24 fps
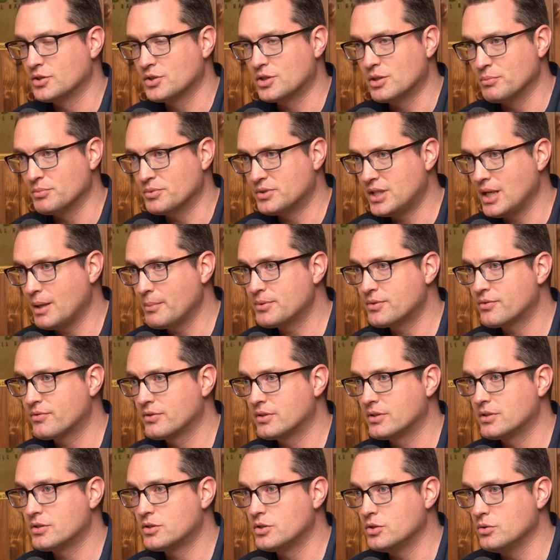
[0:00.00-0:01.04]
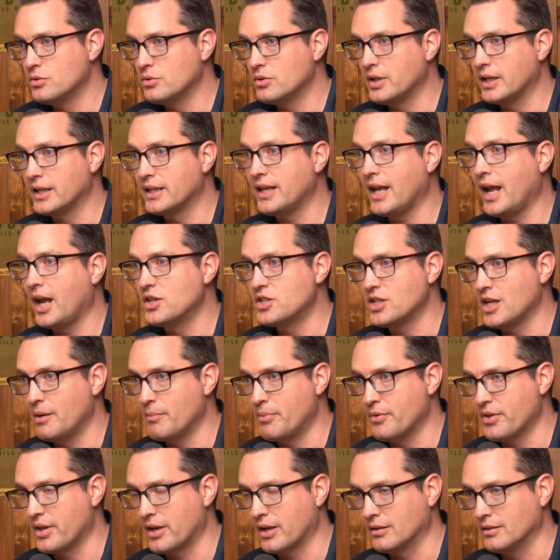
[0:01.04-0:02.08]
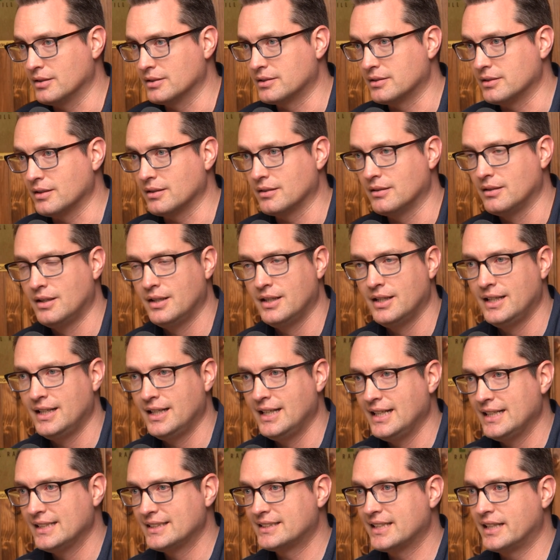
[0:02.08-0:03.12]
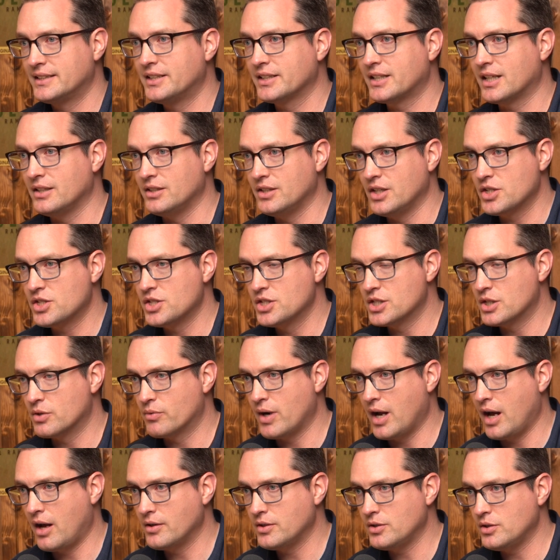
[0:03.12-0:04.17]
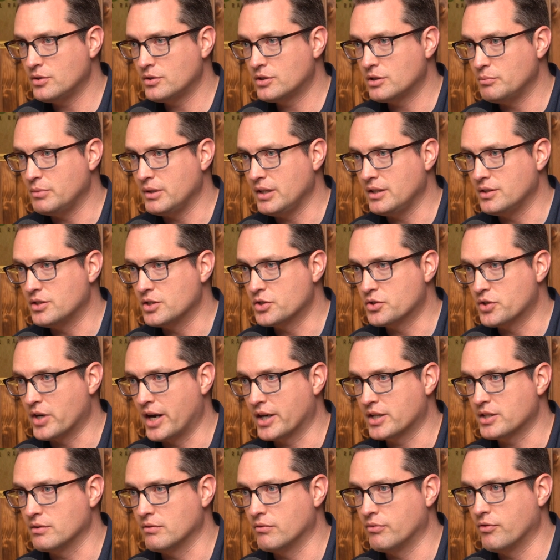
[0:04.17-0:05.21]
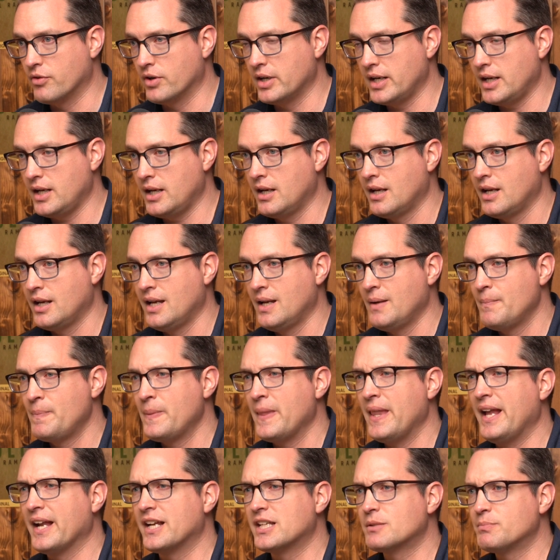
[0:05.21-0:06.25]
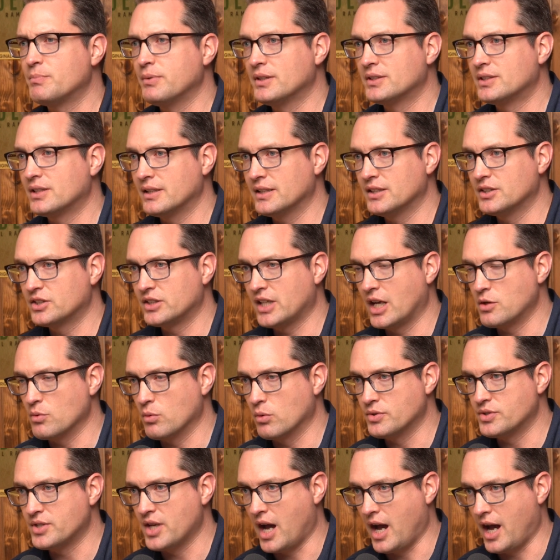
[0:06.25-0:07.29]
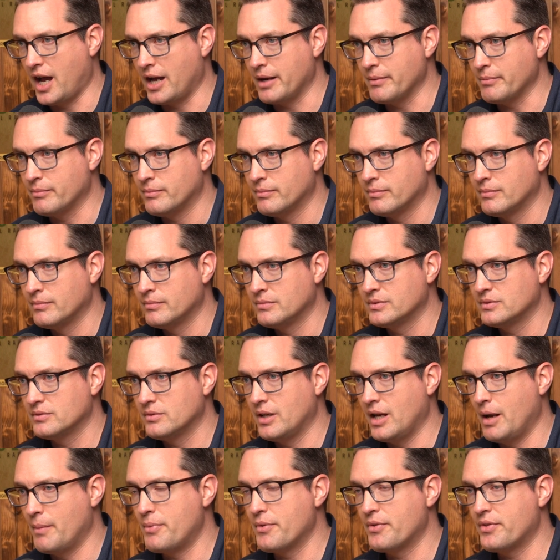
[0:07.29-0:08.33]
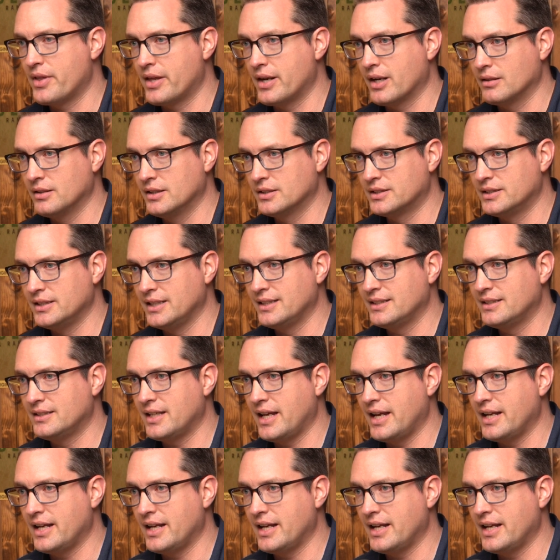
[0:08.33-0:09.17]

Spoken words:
some tips to engage in empathetic listening. Set the conditions around you to be distraction-free. Explicitly schedule time. Empathetic listening